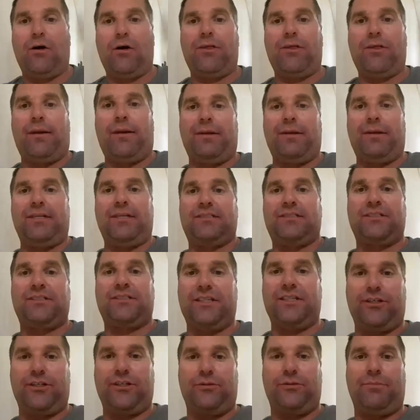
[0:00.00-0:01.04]
all that means is
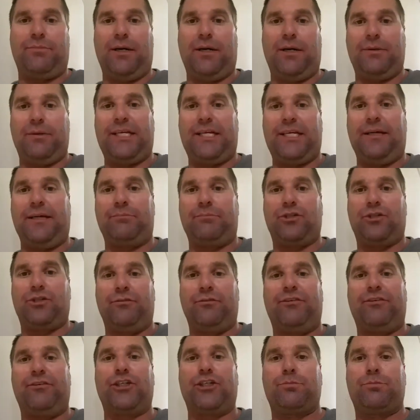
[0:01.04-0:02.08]
that you'd be able to keep 2
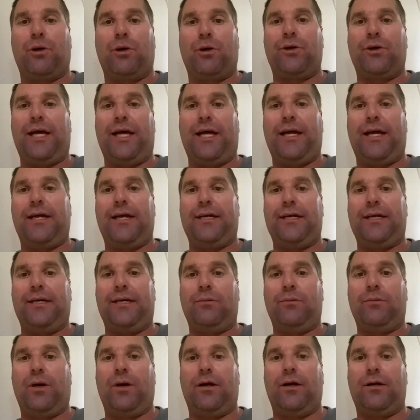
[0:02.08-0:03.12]
fish per day
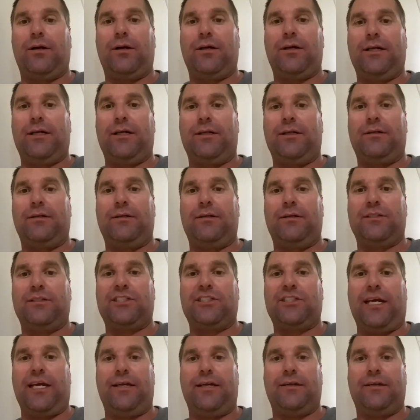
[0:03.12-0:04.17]
anywhere in the
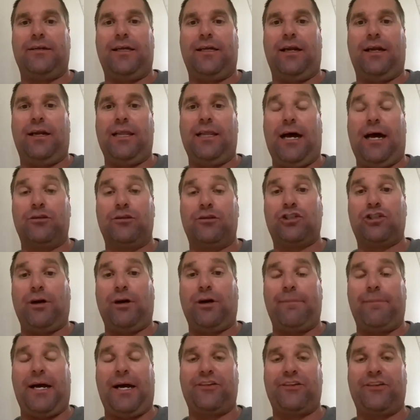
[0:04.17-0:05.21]
state that allows
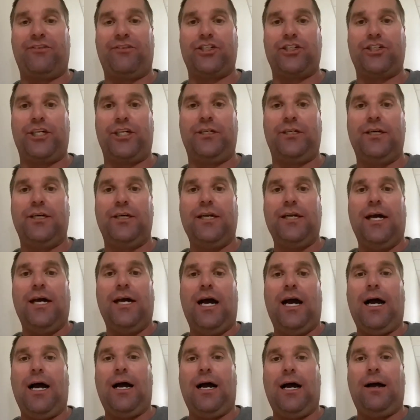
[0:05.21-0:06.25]
striped bass fishing
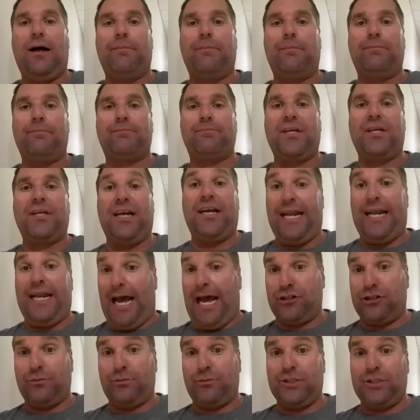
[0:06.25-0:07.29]
in
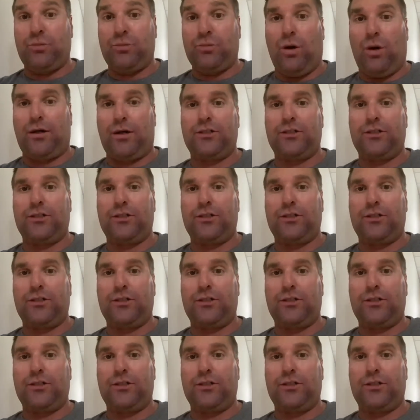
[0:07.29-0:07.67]
anadromous